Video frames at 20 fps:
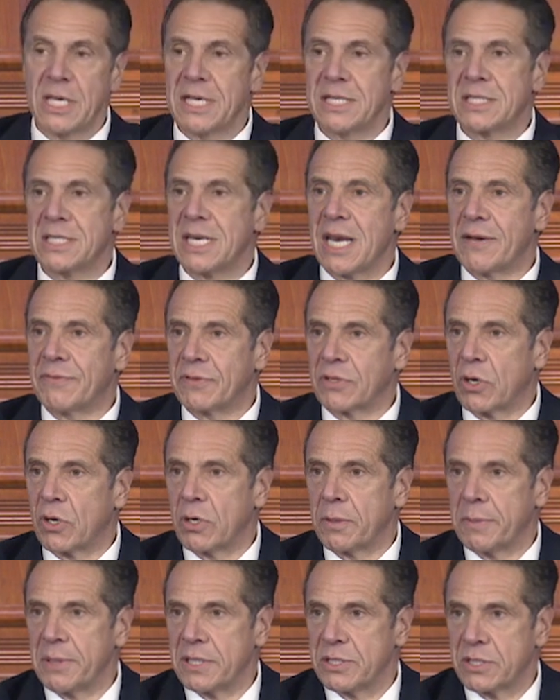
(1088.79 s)
It's never going
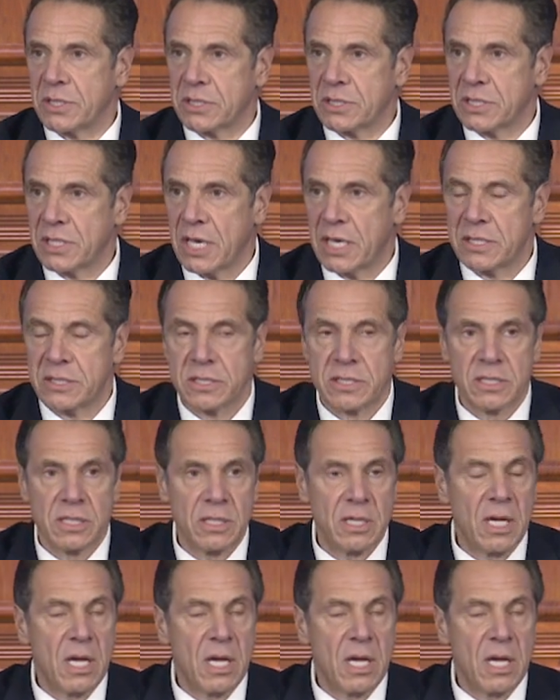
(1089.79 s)
to be a success.